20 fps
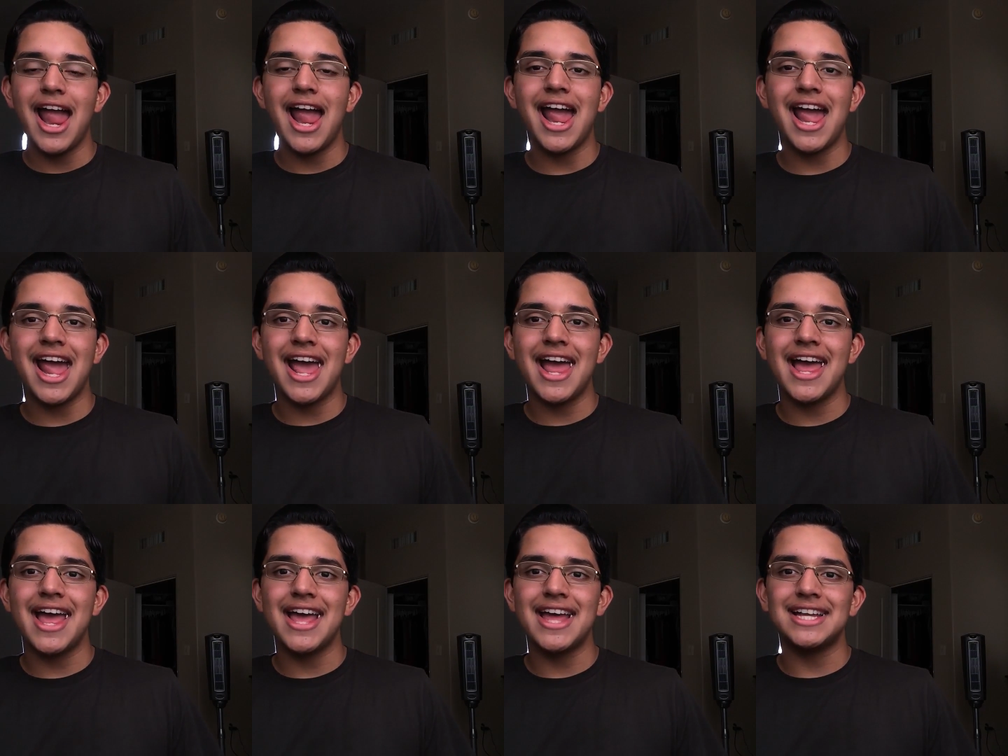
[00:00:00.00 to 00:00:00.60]

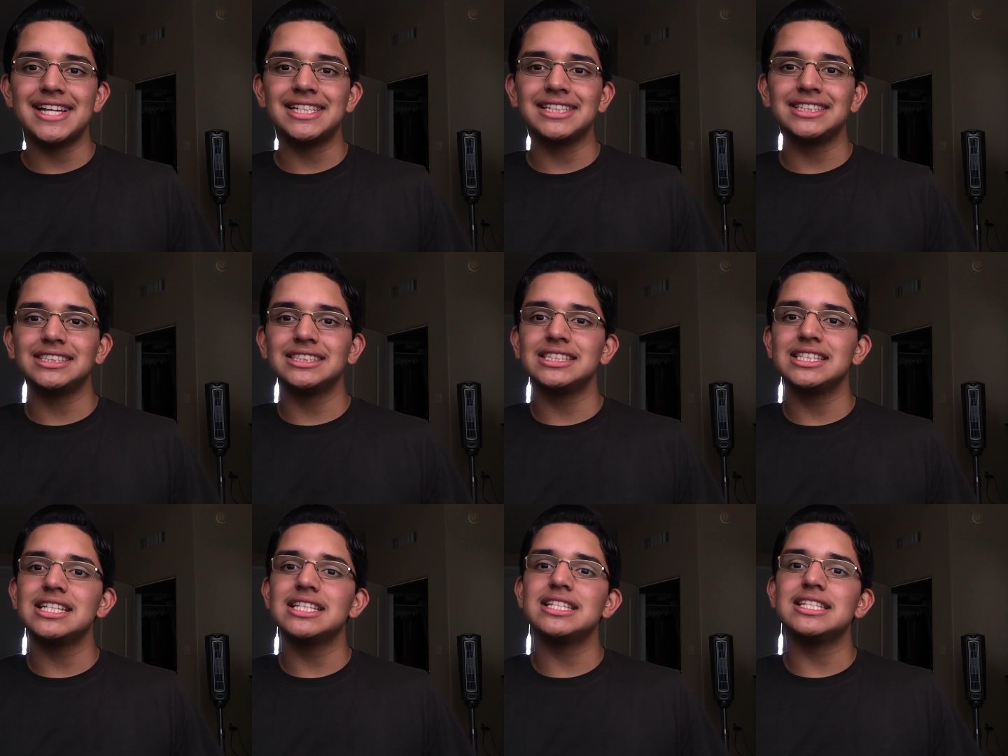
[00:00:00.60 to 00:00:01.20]
And
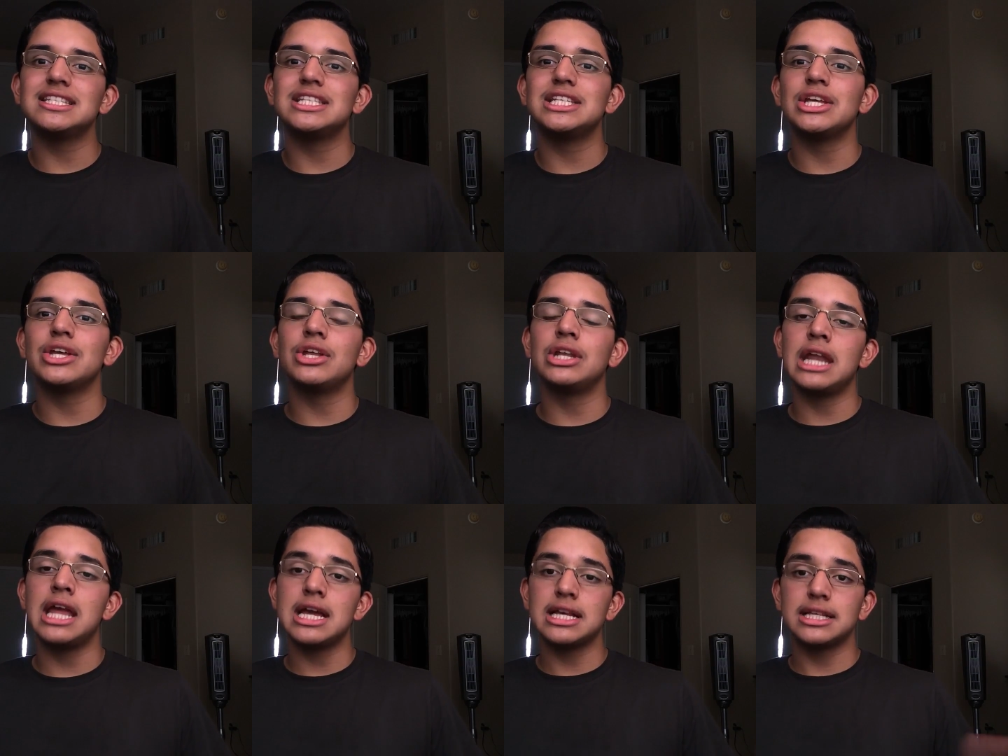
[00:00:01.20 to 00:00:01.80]

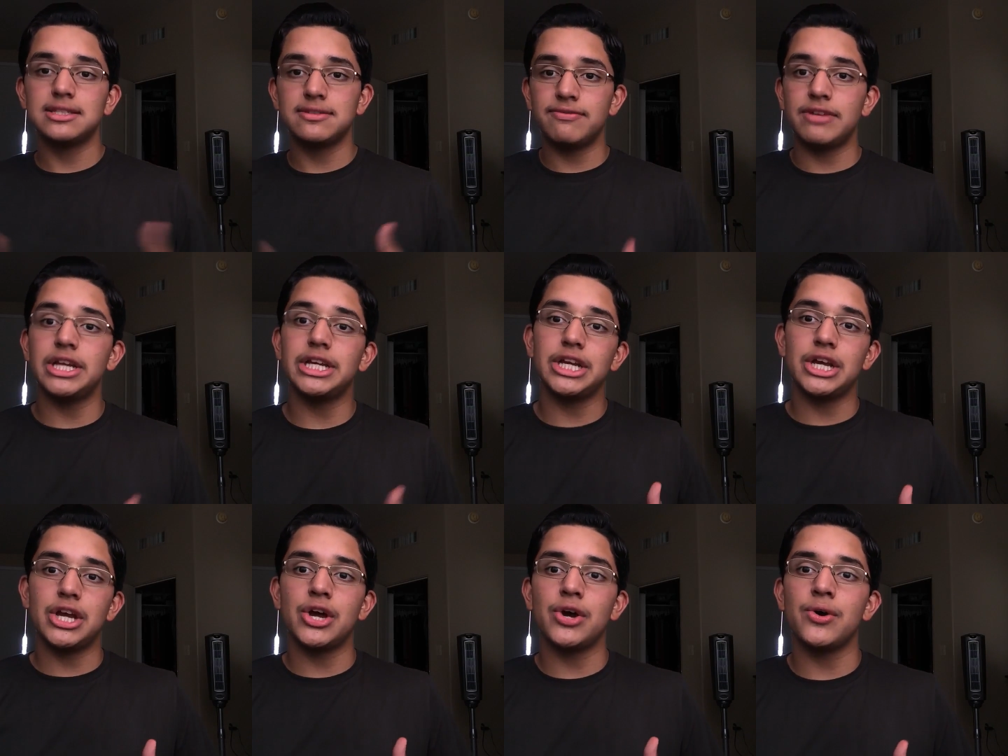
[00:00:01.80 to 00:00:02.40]
till next
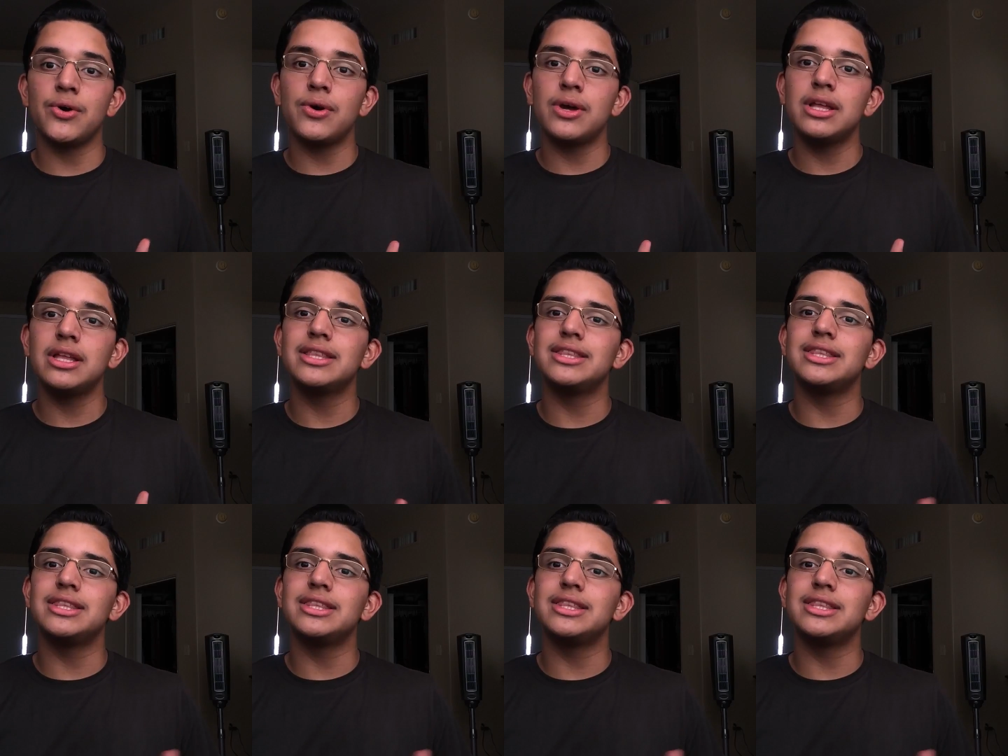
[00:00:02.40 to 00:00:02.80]
video,